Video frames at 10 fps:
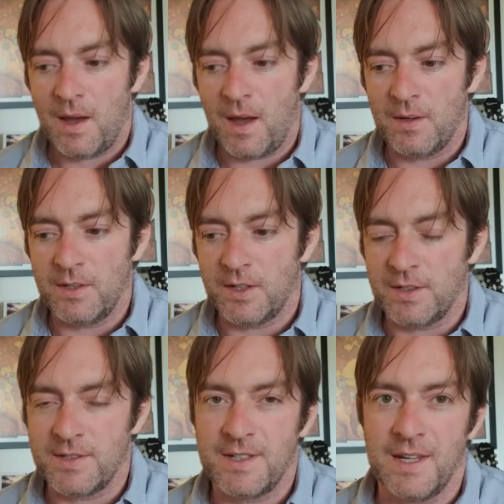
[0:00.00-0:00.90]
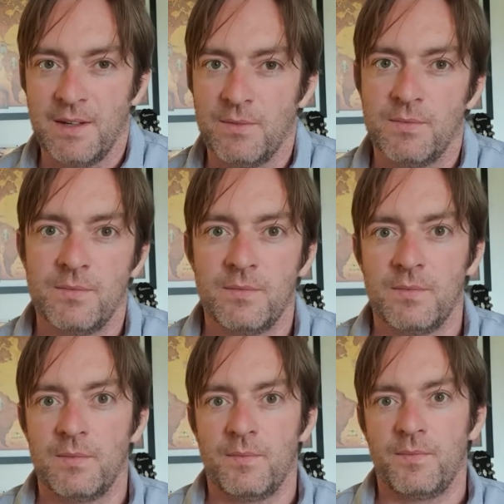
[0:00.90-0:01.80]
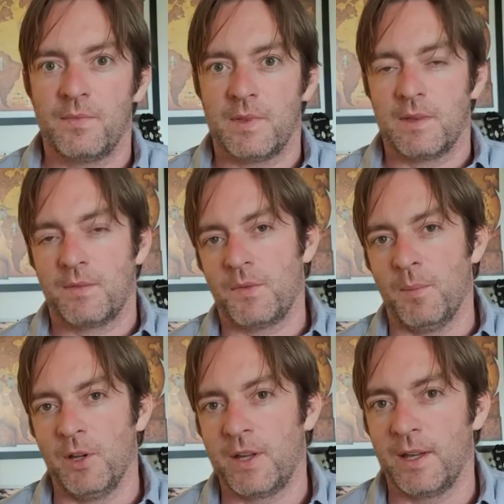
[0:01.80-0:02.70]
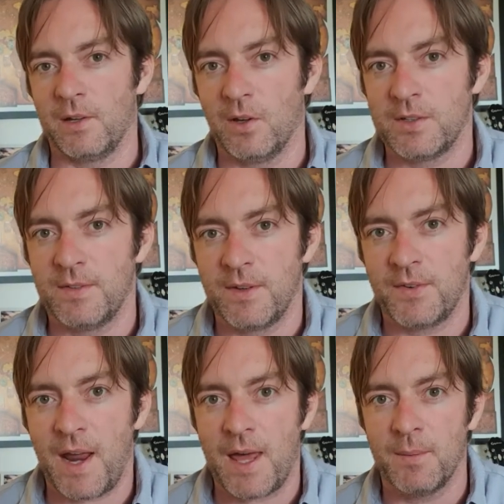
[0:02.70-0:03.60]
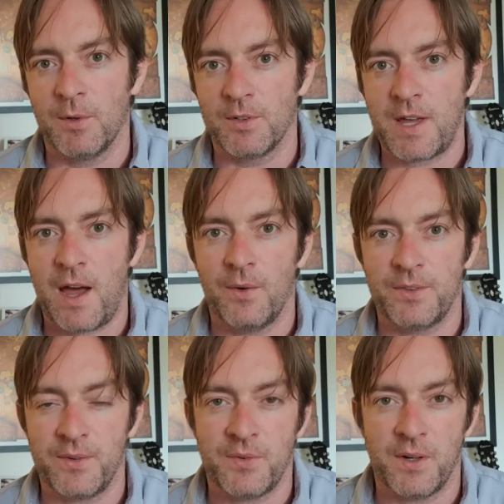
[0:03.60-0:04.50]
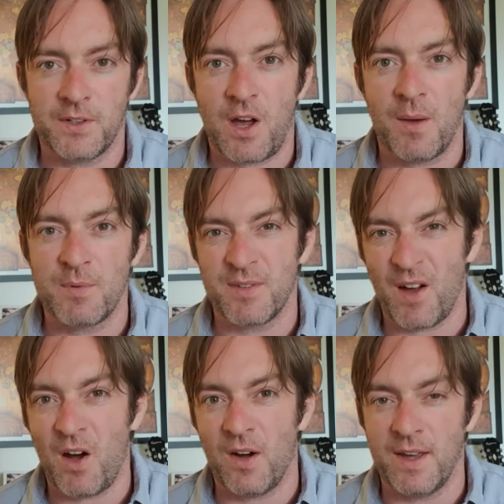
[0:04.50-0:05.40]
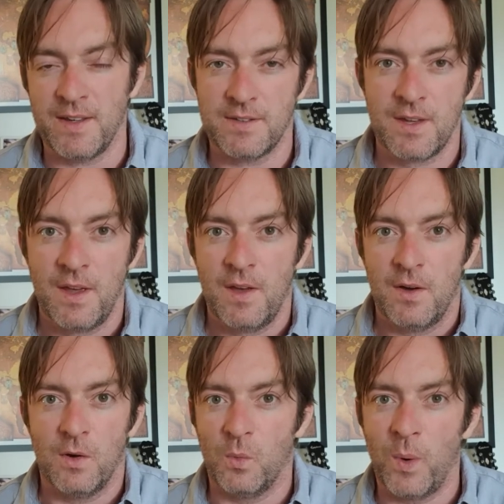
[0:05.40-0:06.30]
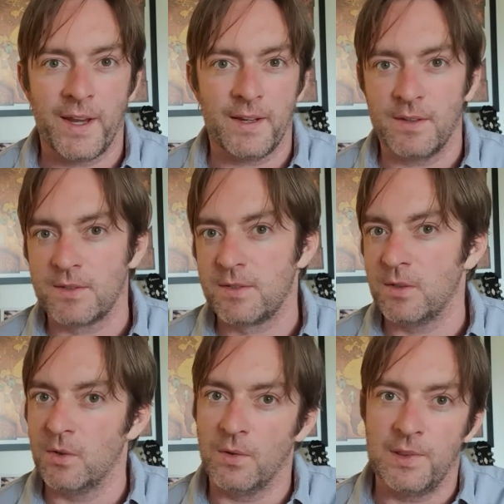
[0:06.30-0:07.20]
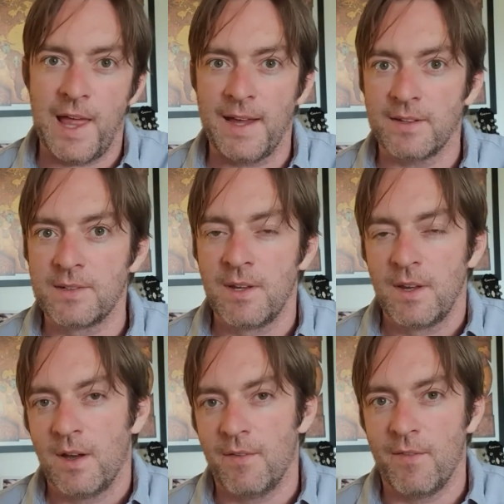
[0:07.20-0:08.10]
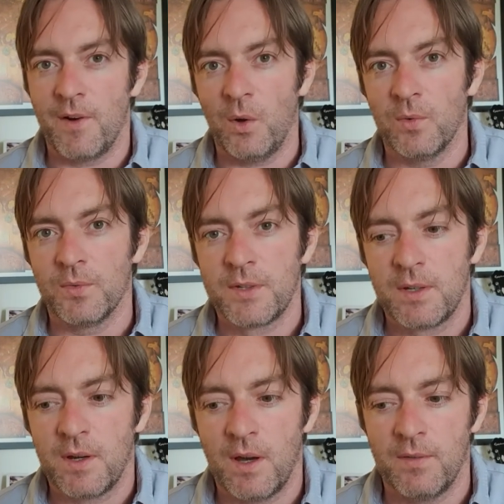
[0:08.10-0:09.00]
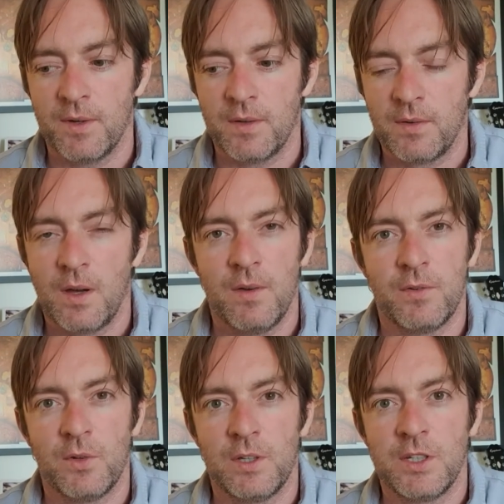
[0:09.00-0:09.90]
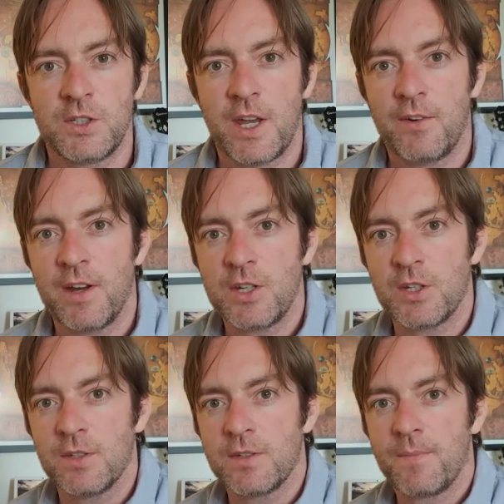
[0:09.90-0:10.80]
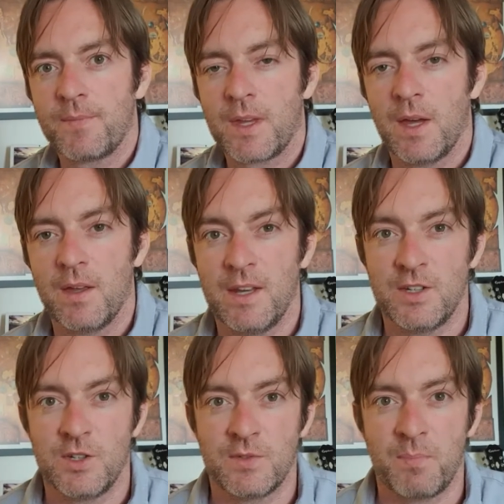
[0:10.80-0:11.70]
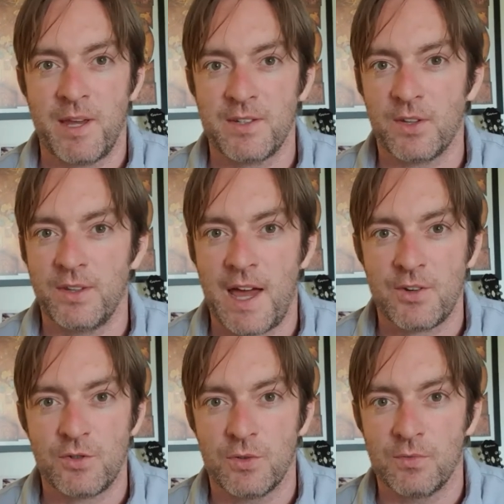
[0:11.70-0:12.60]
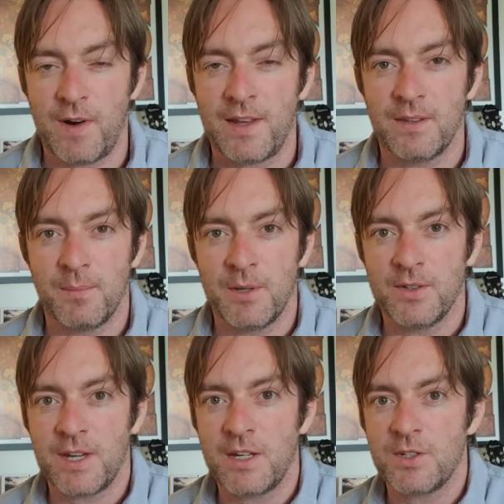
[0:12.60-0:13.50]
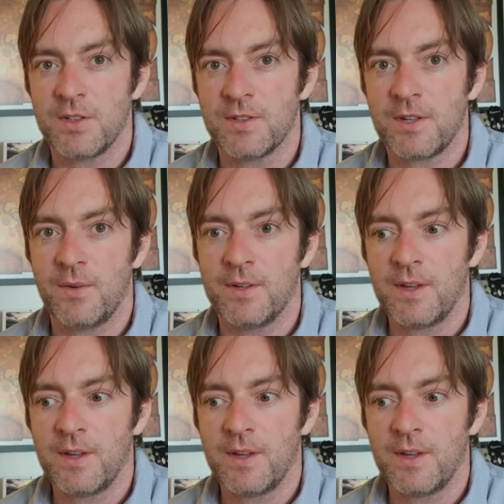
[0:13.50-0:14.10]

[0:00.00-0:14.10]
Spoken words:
you can see from looking at lots of different animals how different types of eyes or wings or legs have evolved over all these generations, and it's just based on natural random mutations. So